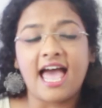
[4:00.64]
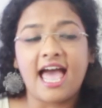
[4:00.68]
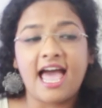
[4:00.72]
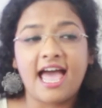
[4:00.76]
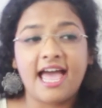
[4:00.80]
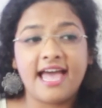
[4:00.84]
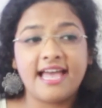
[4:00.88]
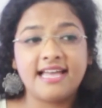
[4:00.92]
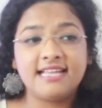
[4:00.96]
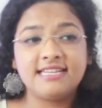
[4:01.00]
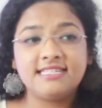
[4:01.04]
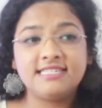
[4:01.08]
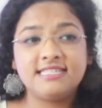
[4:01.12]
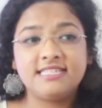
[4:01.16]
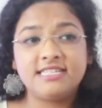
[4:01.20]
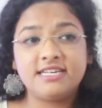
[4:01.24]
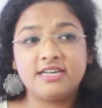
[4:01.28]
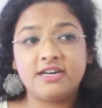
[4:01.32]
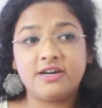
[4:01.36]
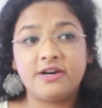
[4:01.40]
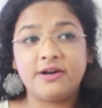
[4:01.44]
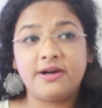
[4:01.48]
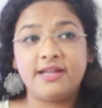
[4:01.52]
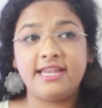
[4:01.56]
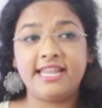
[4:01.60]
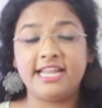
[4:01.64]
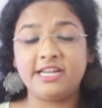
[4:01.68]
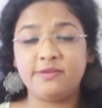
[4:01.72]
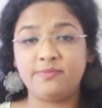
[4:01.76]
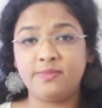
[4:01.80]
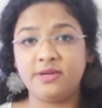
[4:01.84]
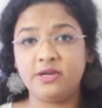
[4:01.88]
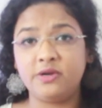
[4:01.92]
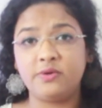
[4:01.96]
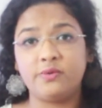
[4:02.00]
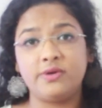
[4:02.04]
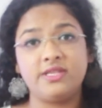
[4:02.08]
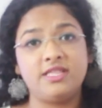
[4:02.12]
and let
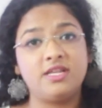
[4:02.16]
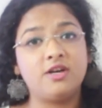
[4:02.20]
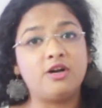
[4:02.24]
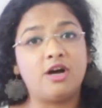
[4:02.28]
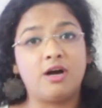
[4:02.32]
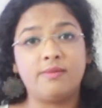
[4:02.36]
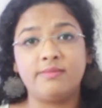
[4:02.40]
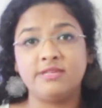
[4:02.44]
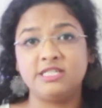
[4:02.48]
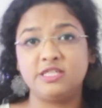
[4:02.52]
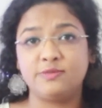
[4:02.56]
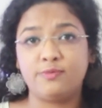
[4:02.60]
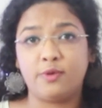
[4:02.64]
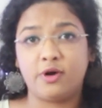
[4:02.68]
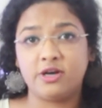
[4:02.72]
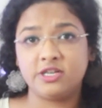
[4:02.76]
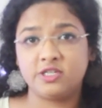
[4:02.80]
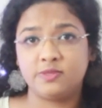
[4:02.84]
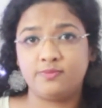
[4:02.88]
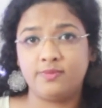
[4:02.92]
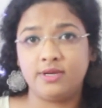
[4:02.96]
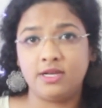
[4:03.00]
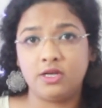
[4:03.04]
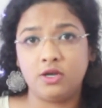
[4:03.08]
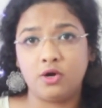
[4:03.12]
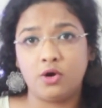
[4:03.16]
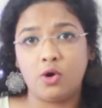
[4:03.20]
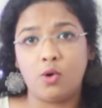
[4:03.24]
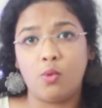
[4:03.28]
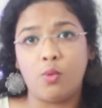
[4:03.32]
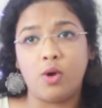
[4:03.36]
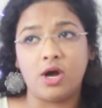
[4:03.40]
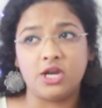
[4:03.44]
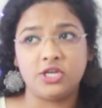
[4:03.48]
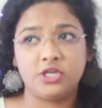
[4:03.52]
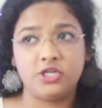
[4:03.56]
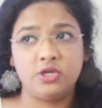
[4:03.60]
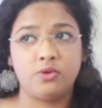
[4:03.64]
me know in the comments box below
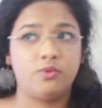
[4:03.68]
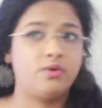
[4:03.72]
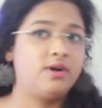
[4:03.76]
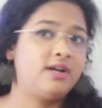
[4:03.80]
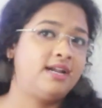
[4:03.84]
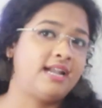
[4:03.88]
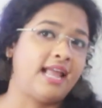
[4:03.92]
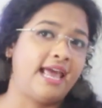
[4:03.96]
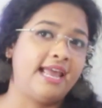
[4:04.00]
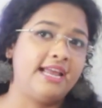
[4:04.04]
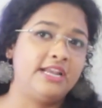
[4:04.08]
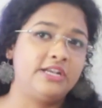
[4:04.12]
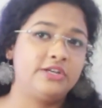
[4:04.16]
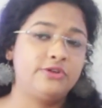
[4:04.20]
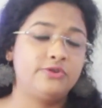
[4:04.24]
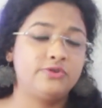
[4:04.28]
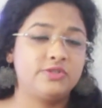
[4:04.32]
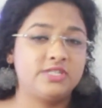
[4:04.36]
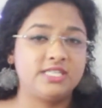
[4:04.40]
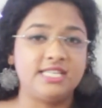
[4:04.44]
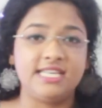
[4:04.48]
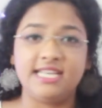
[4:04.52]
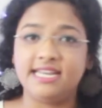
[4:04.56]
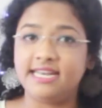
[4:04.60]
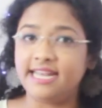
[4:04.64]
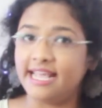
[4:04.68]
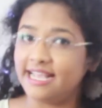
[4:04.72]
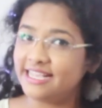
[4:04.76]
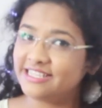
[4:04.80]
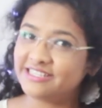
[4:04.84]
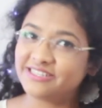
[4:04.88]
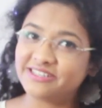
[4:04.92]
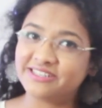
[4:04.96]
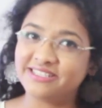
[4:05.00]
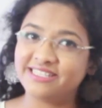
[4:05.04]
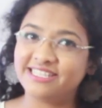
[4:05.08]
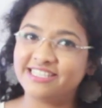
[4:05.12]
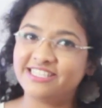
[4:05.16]
what you would like to see next
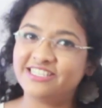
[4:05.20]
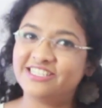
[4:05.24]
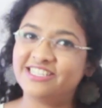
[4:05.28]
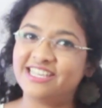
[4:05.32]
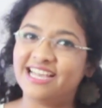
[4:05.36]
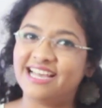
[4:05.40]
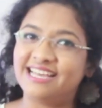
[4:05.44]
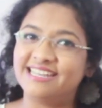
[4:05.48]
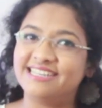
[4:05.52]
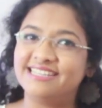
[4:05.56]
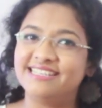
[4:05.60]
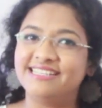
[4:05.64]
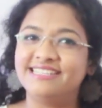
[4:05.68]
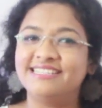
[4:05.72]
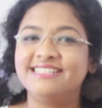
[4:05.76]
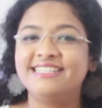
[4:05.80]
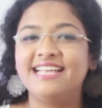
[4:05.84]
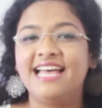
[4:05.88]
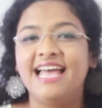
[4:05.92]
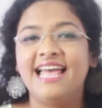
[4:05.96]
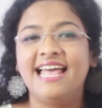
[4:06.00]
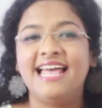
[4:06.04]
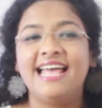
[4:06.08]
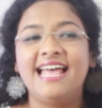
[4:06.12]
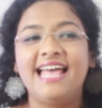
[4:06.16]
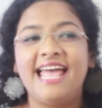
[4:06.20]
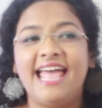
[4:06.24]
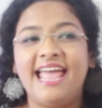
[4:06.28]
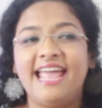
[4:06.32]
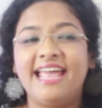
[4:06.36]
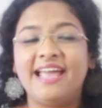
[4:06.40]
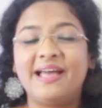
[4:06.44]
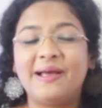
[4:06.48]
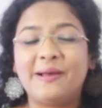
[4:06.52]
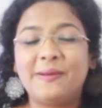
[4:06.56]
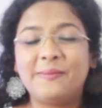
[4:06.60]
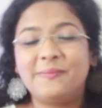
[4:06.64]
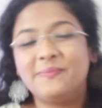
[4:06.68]
on this channel.
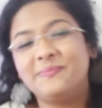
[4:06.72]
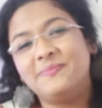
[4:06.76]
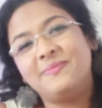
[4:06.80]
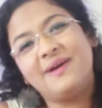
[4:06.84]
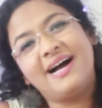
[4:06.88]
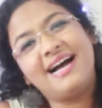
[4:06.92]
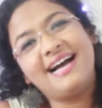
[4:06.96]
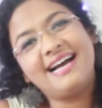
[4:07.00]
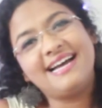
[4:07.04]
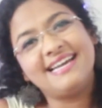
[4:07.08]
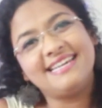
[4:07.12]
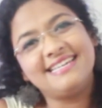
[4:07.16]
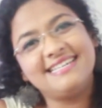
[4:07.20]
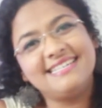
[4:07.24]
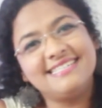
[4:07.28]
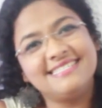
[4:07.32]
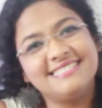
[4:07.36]
Bye.